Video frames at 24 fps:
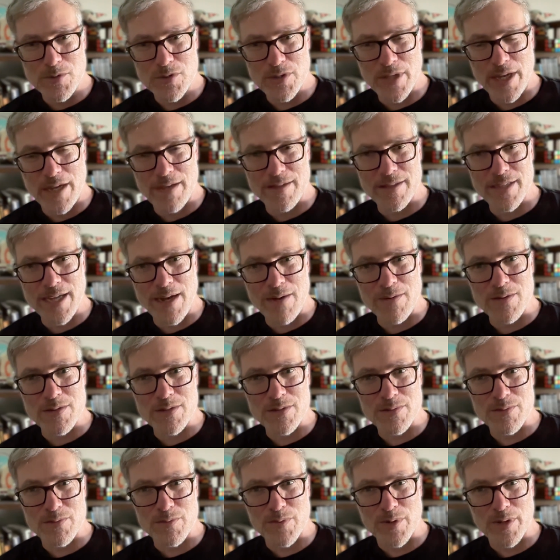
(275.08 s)
So that was
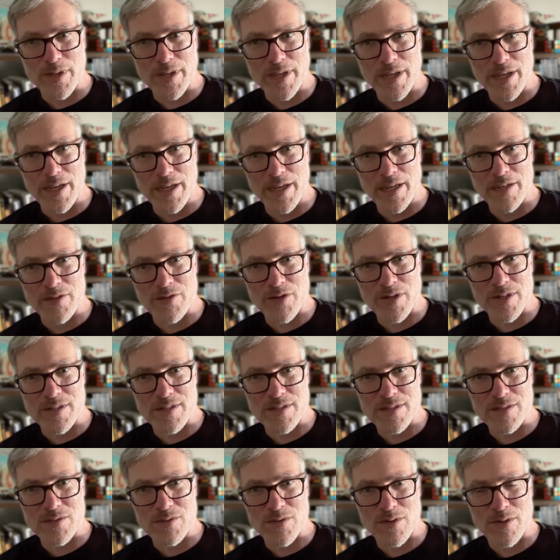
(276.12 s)
a really
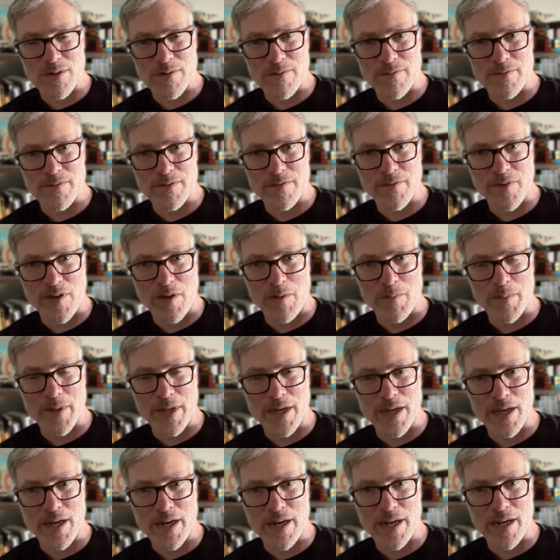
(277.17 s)
interesting sort of
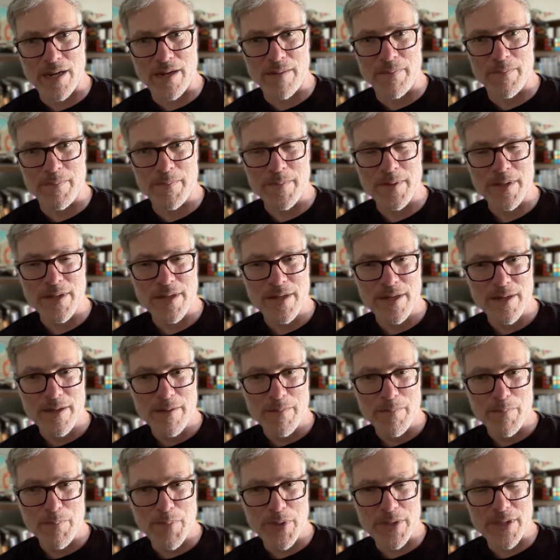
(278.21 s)
development, and I kind of
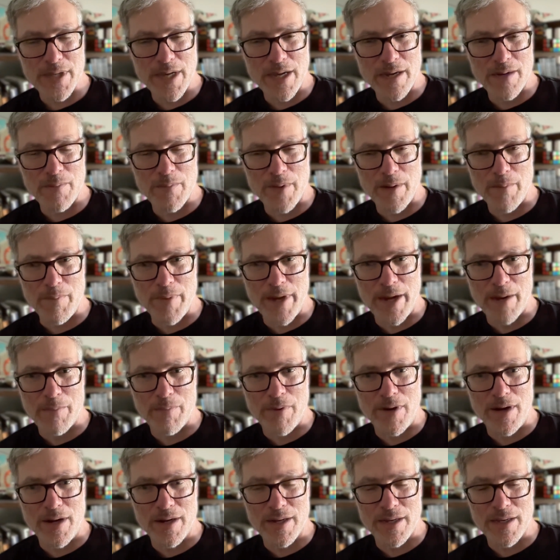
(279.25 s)
put that in my back
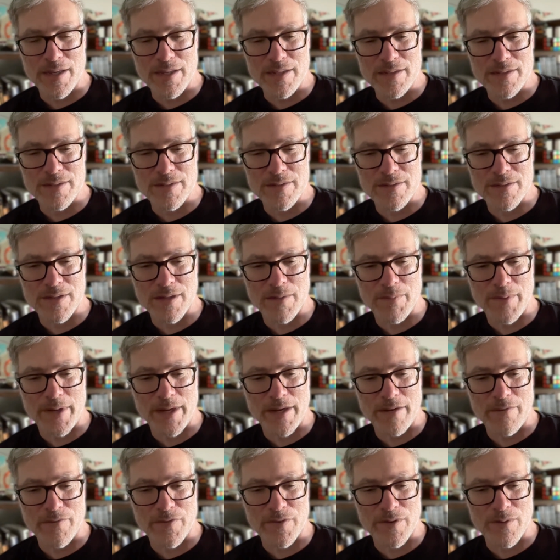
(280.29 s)
pocket to think about
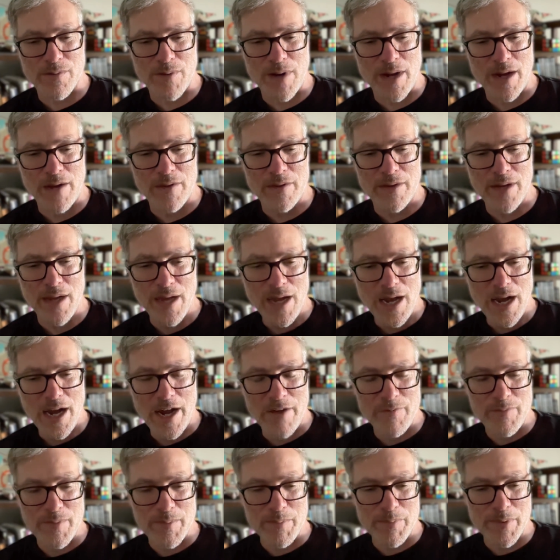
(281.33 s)
it for a while. And
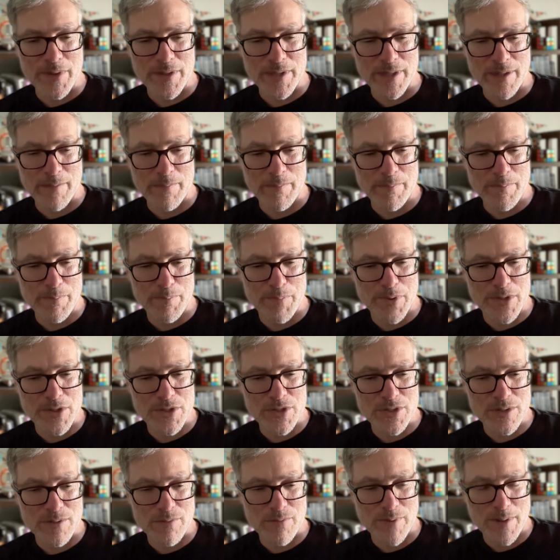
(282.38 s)
I've been building
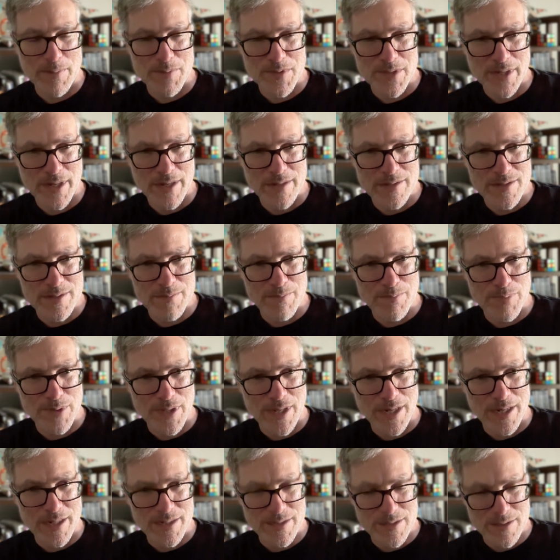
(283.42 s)
personal websites and
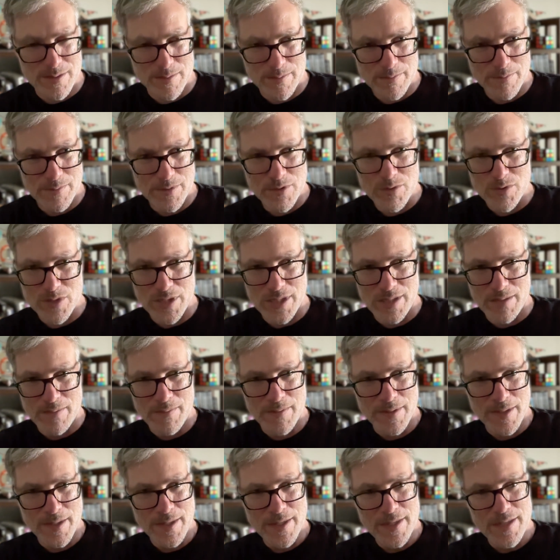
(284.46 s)
blogs using
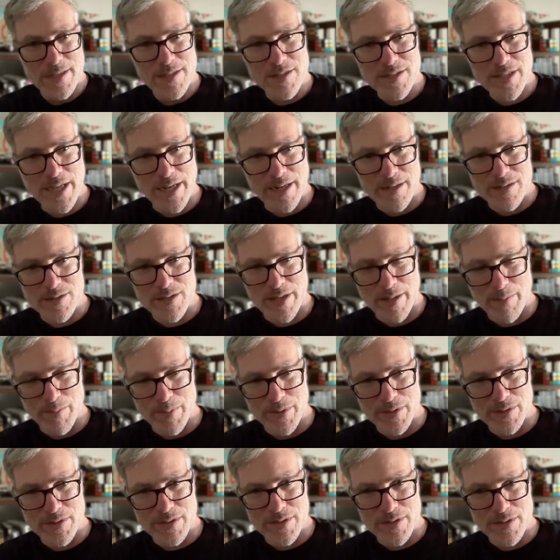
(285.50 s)
static site
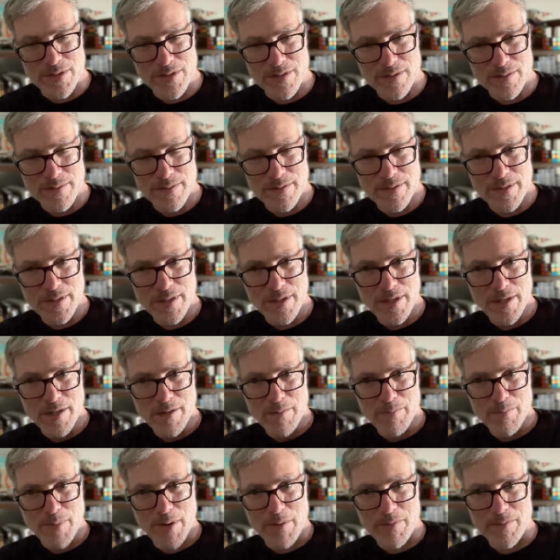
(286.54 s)
builders
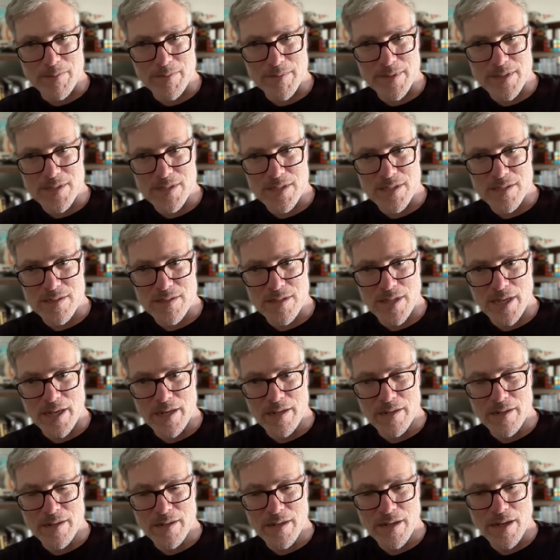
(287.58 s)
probably since
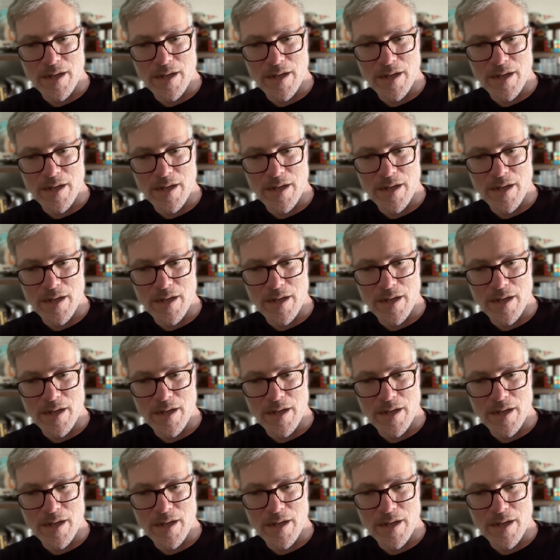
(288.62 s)
then.